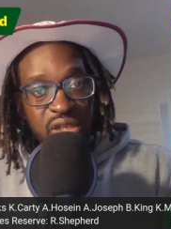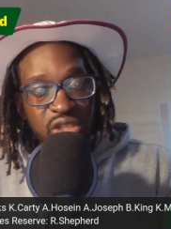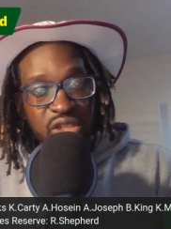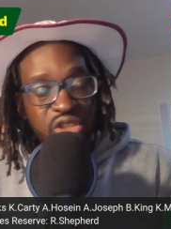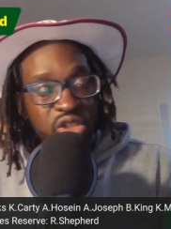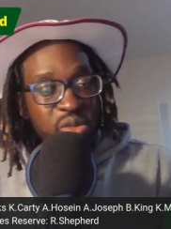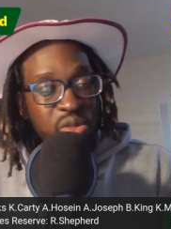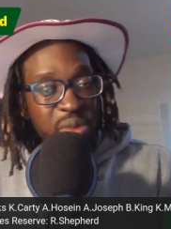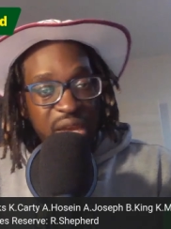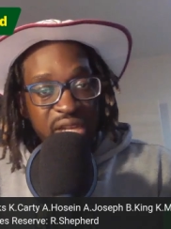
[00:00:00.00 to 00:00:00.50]

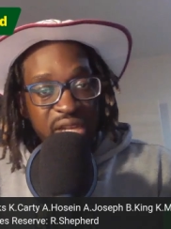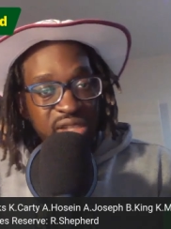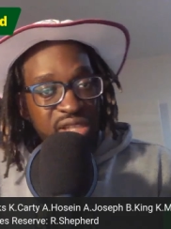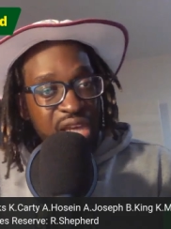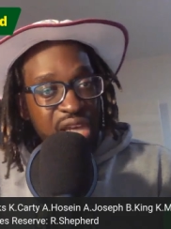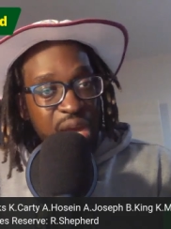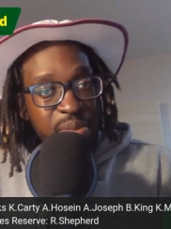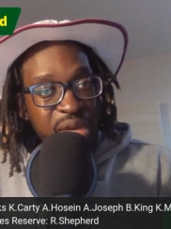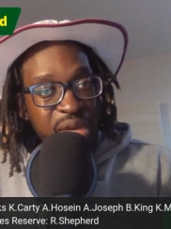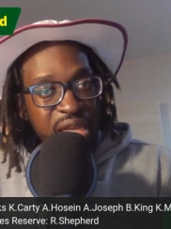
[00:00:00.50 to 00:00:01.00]
Should Mayers
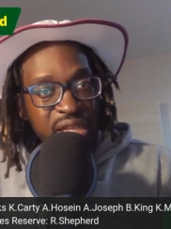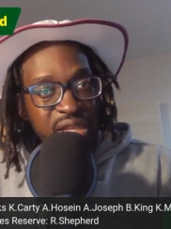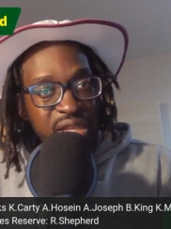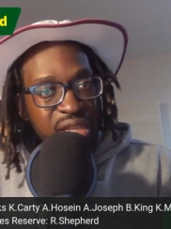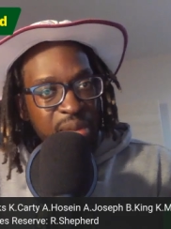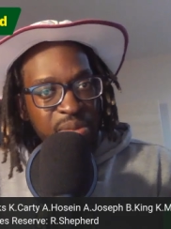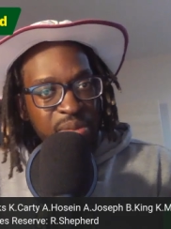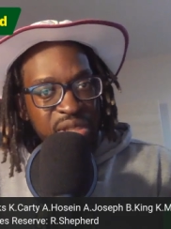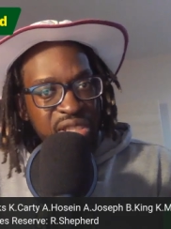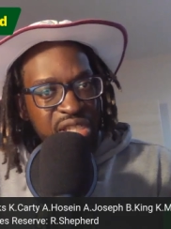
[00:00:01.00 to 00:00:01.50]
come in at
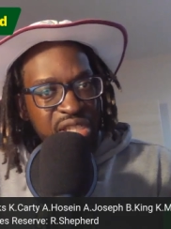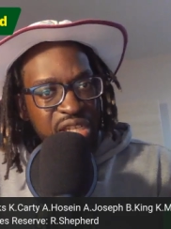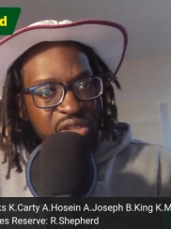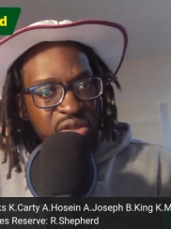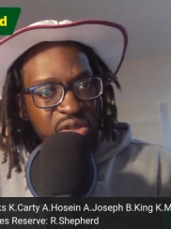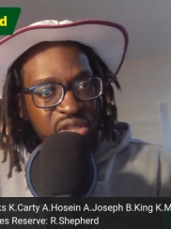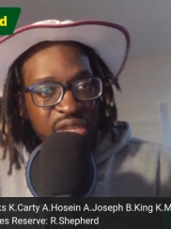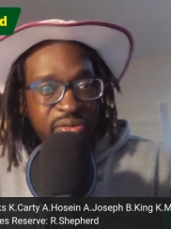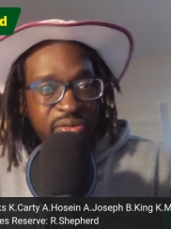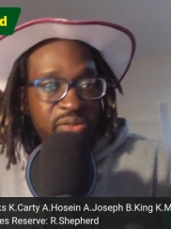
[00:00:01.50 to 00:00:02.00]
number
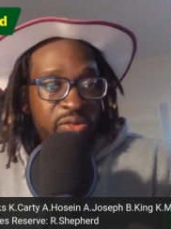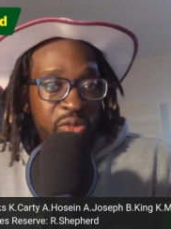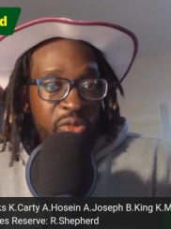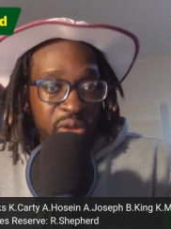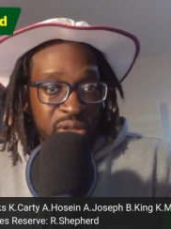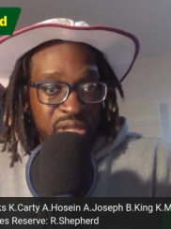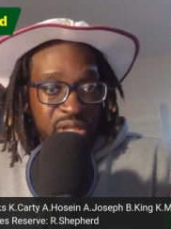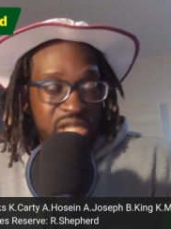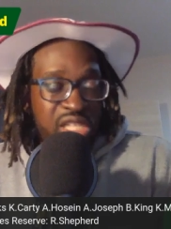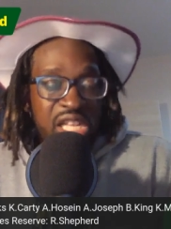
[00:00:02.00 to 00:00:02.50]
six or seven
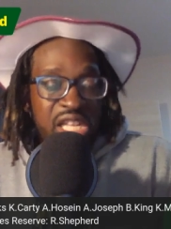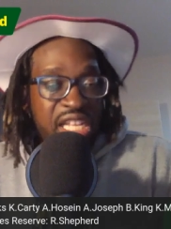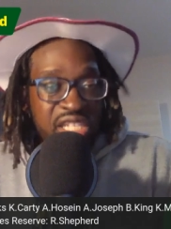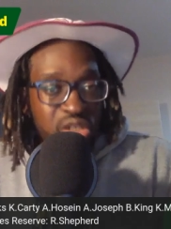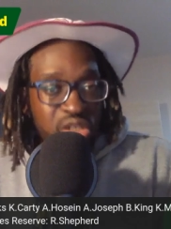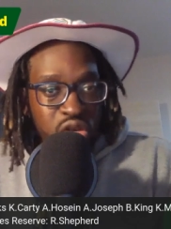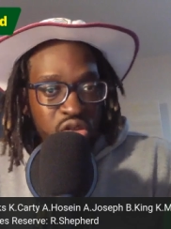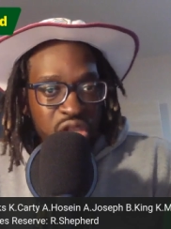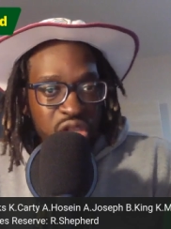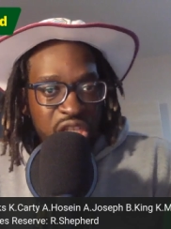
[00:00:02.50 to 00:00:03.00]
Three. So there's
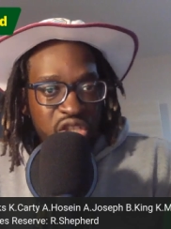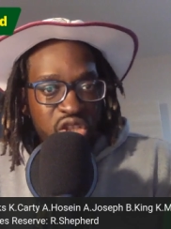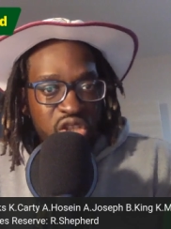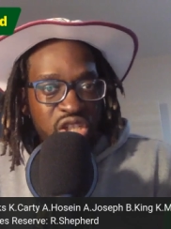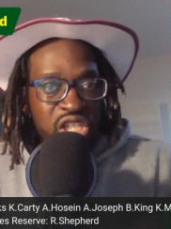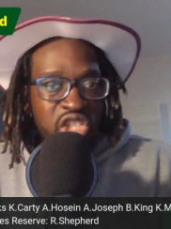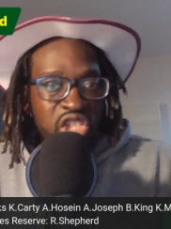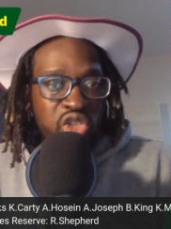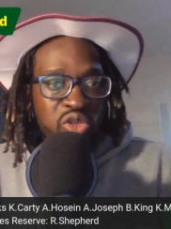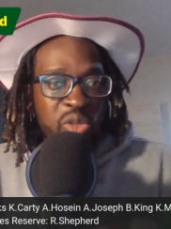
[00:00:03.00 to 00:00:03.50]
there's
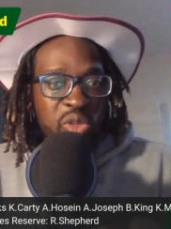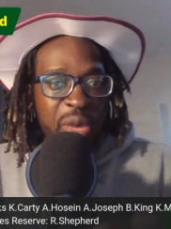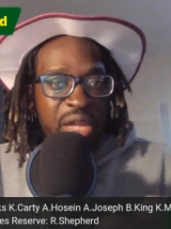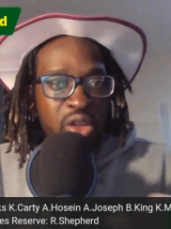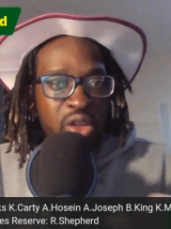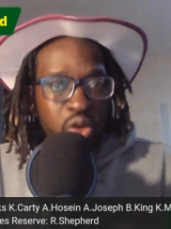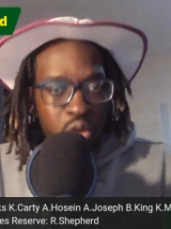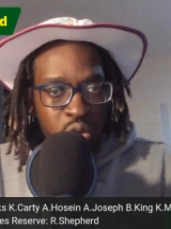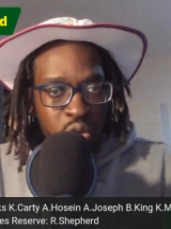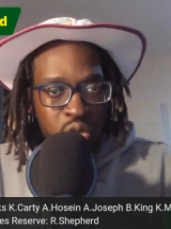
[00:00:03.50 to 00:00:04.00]
issues
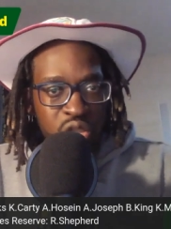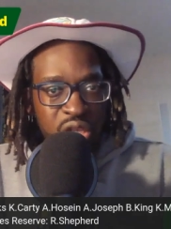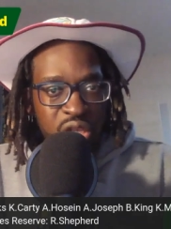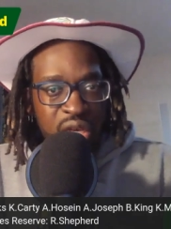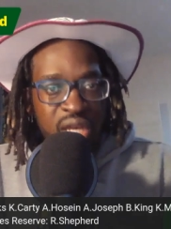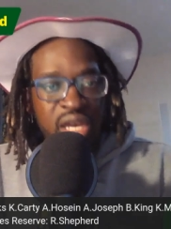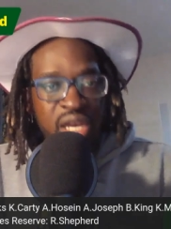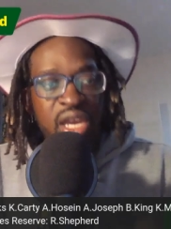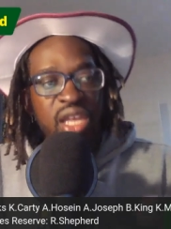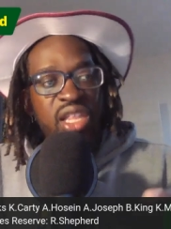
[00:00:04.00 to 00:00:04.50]
about the
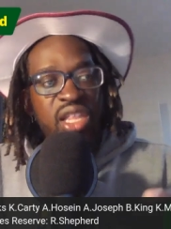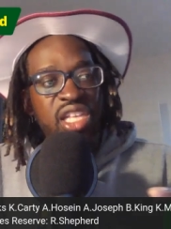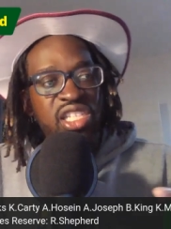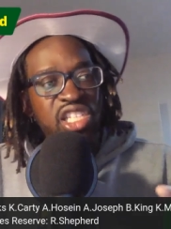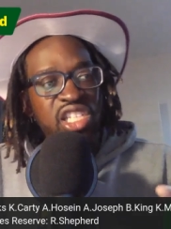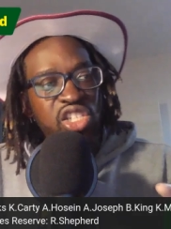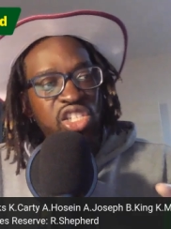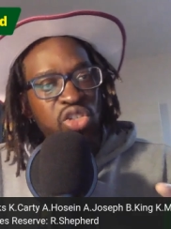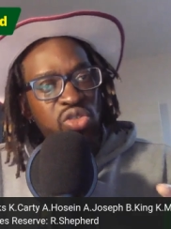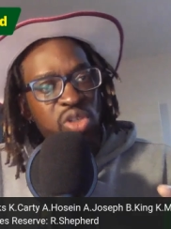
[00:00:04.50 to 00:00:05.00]
order, there's
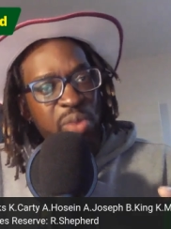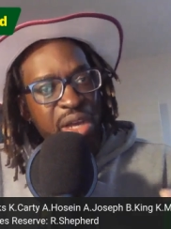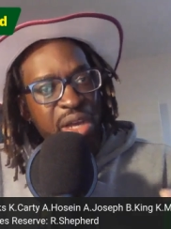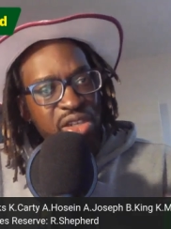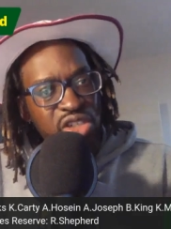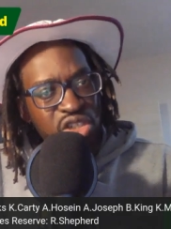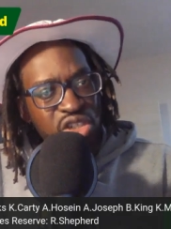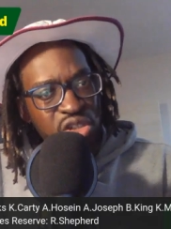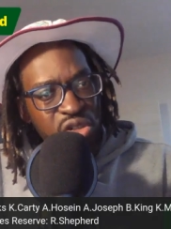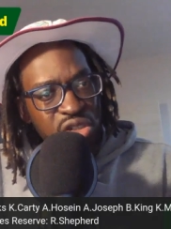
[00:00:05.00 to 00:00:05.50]
issues
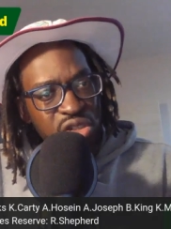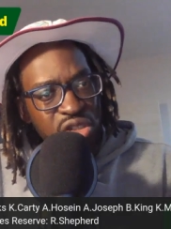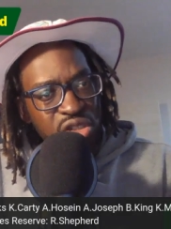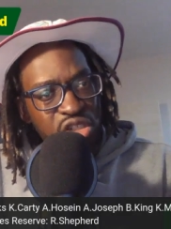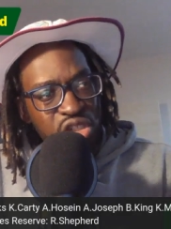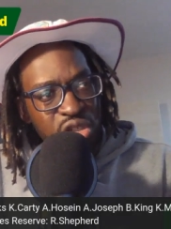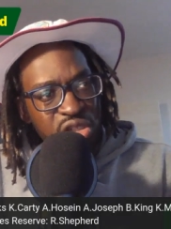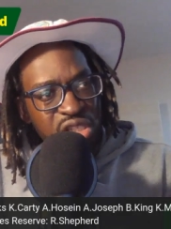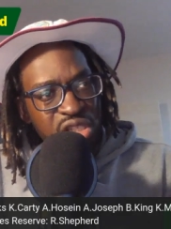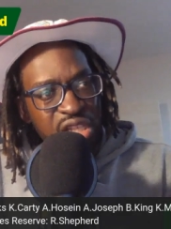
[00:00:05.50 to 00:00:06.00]
about shot
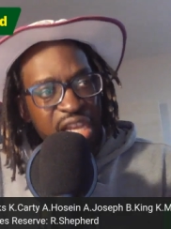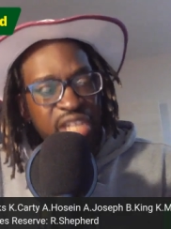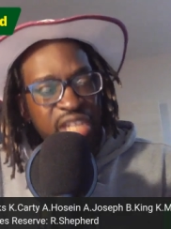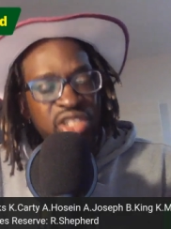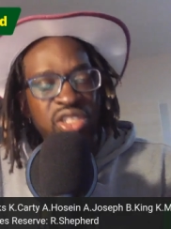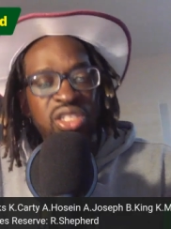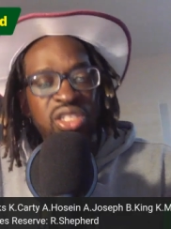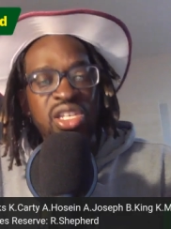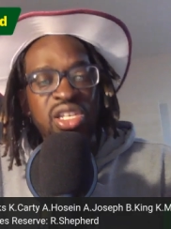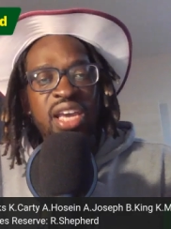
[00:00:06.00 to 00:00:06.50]
shot
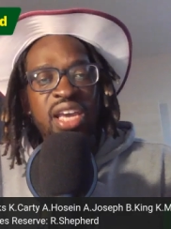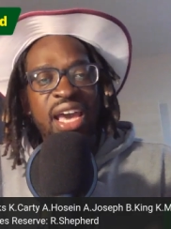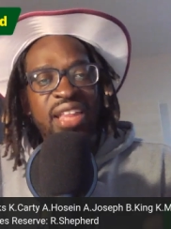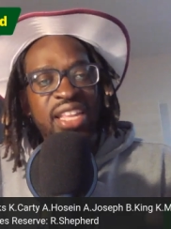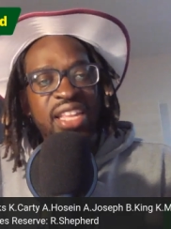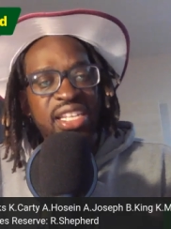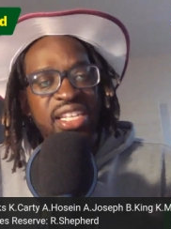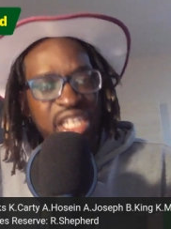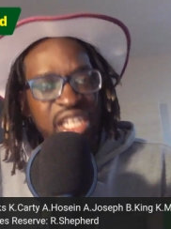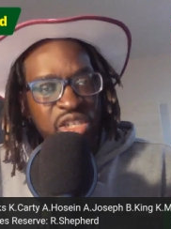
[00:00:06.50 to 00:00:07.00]
selection,
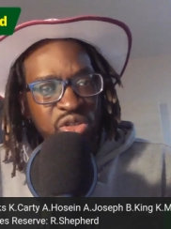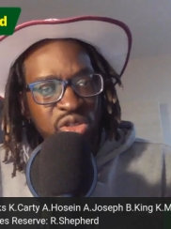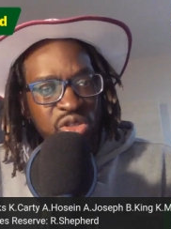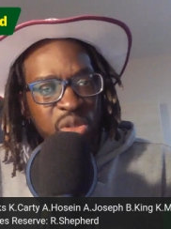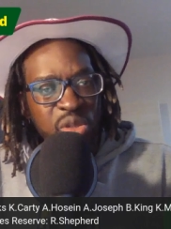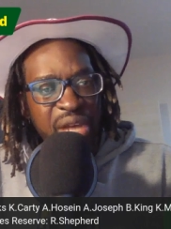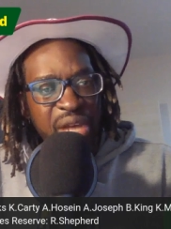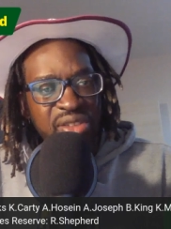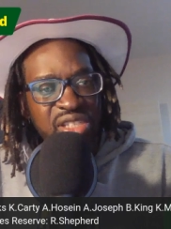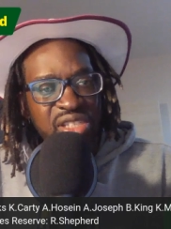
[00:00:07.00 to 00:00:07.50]
and there's issues
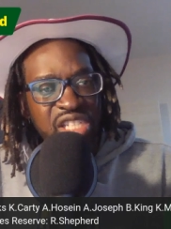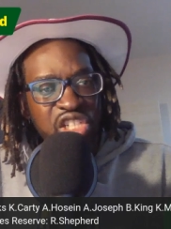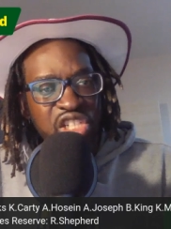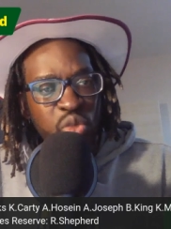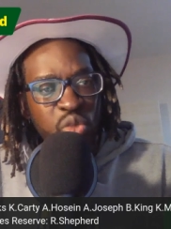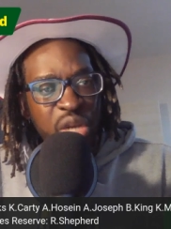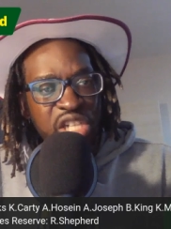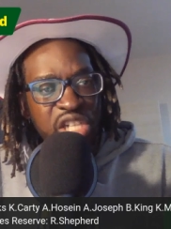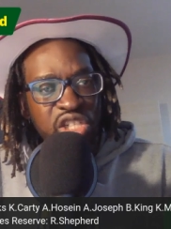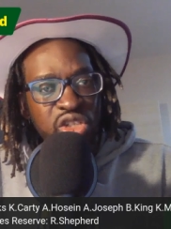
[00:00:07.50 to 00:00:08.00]
about
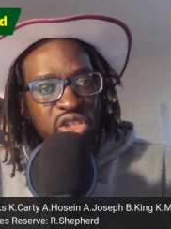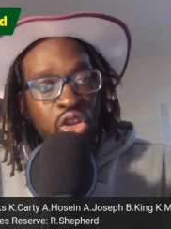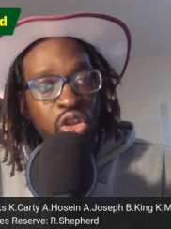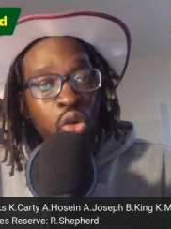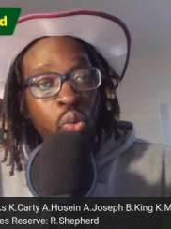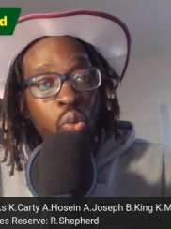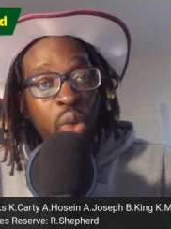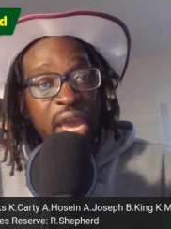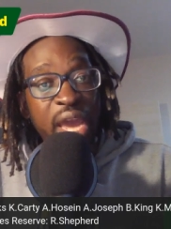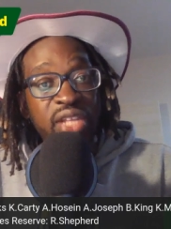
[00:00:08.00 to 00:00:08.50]
situational
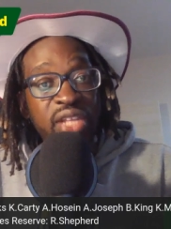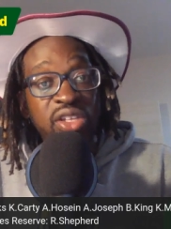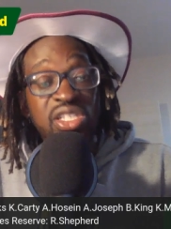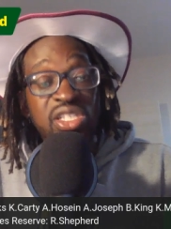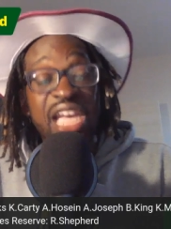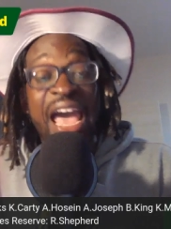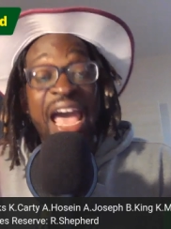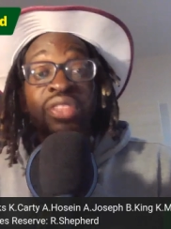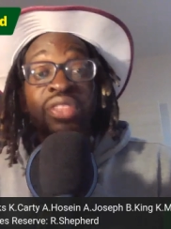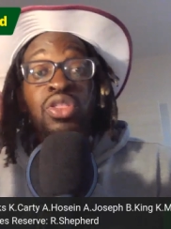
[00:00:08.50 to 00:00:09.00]

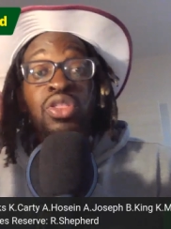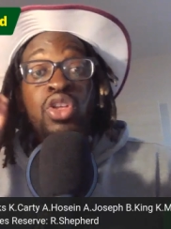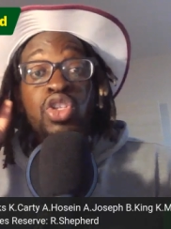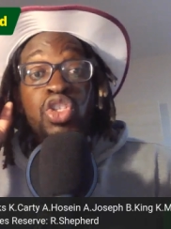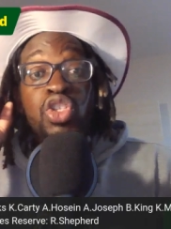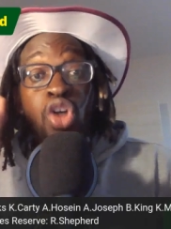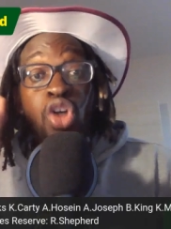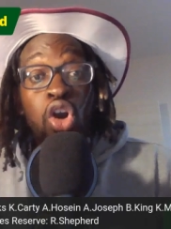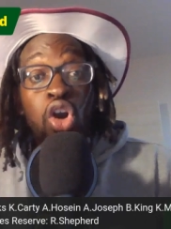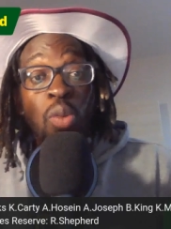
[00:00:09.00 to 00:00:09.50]
awareness at the
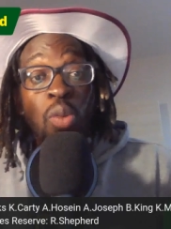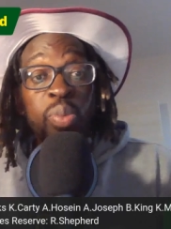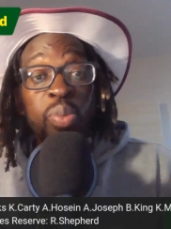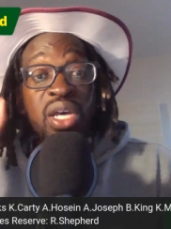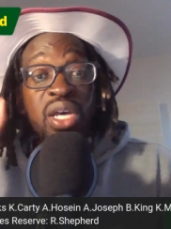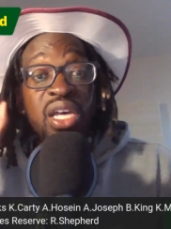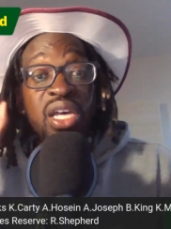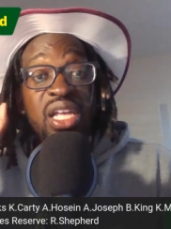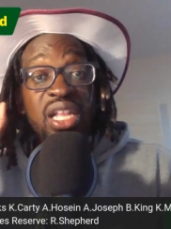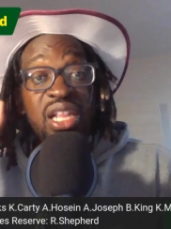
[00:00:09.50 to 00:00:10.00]
top
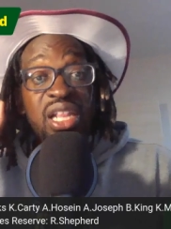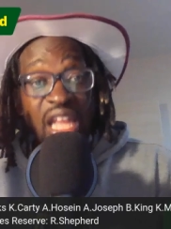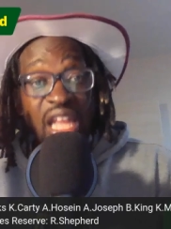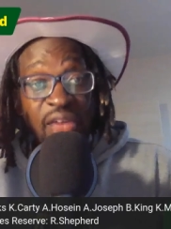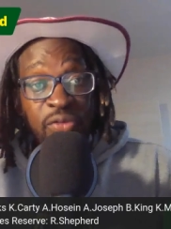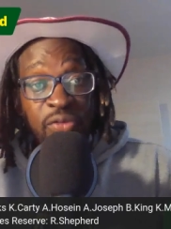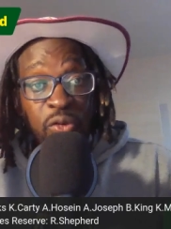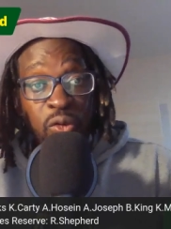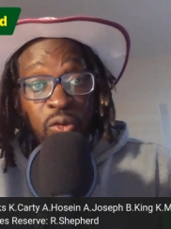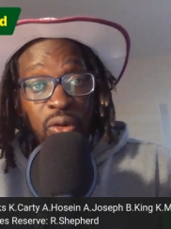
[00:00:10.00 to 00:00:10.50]

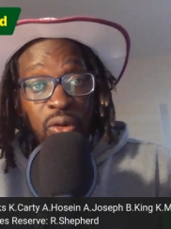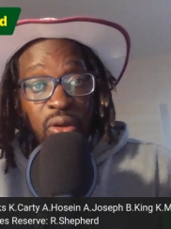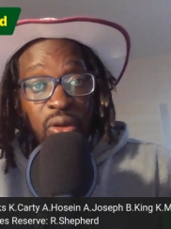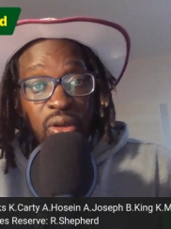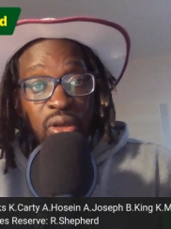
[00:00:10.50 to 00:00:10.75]
level.